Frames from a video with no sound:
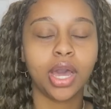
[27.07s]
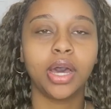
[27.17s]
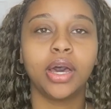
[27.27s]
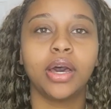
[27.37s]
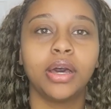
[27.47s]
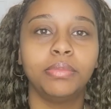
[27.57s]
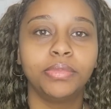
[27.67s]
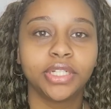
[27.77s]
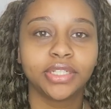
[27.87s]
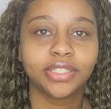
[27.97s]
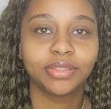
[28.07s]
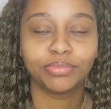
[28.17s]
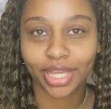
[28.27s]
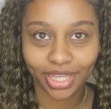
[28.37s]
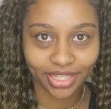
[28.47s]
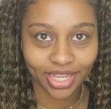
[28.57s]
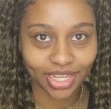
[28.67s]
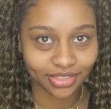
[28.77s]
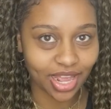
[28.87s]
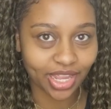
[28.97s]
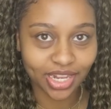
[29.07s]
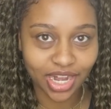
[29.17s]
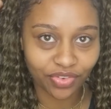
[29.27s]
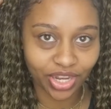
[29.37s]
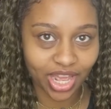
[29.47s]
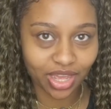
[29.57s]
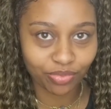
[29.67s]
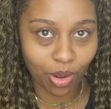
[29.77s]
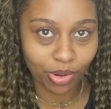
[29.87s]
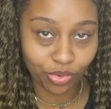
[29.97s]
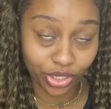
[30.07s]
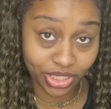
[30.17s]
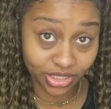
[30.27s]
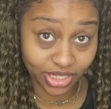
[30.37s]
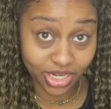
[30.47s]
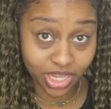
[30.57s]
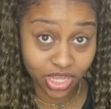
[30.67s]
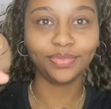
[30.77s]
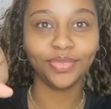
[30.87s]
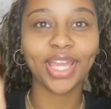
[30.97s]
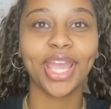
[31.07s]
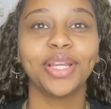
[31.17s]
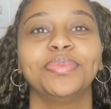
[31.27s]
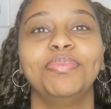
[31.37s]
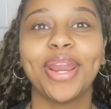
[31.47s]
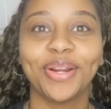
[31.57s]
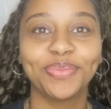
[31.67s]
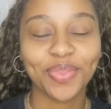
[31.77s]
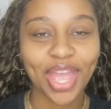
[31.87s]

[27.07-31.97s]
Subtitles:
I can never get a proper ponytail done. Okay, better.